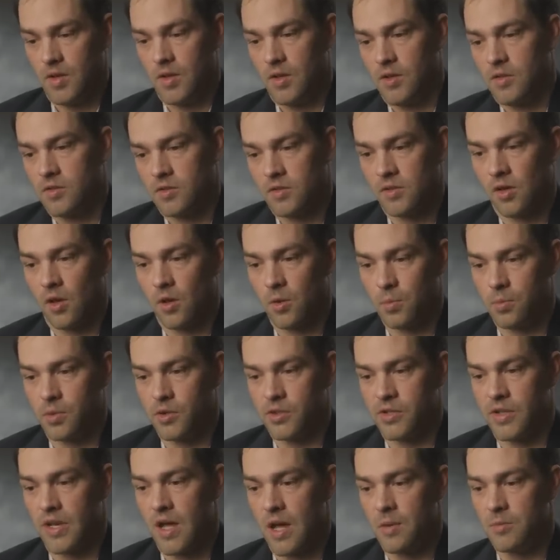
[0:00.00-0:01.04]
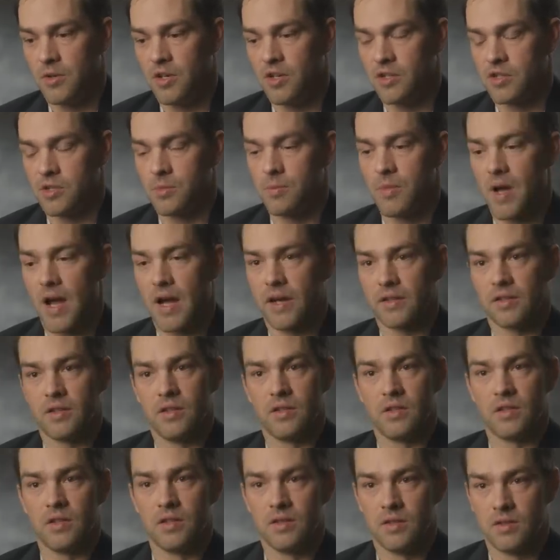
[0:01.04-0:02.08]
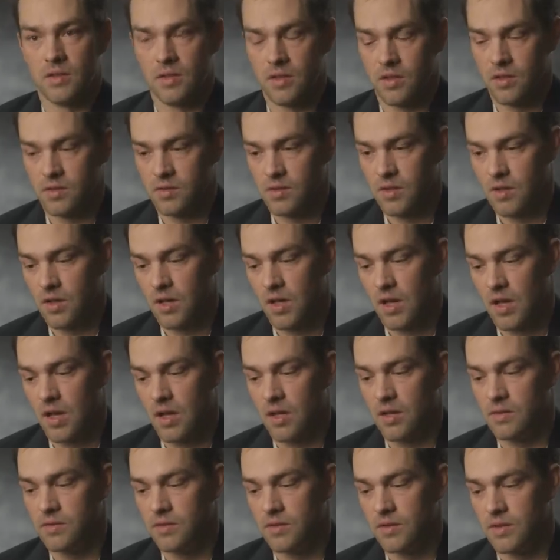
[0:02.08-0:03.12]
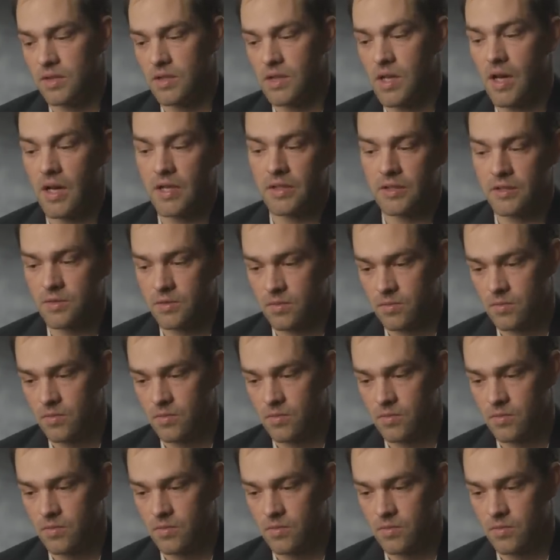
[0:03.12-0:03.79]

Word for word: Started pushing ammunition back to the guys